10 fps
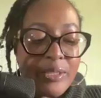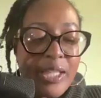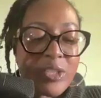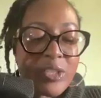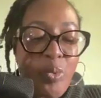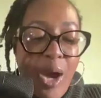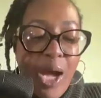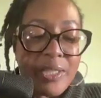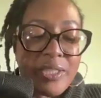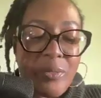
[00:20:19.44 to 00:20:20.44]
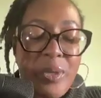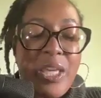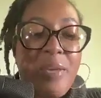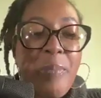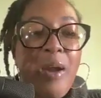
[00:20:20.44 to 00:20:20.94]
I think it's wise that we
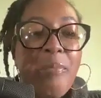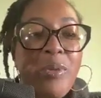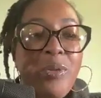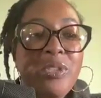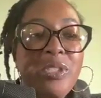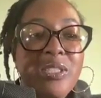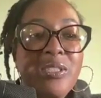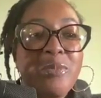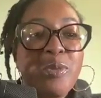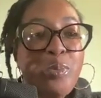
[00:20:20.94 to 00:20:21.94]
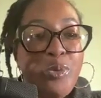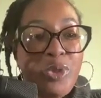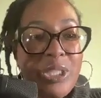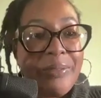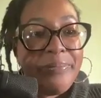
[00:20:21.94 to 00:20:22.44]
keep our immune systems
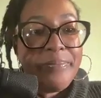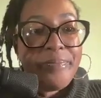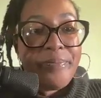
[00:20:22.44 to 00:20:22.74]
boosted,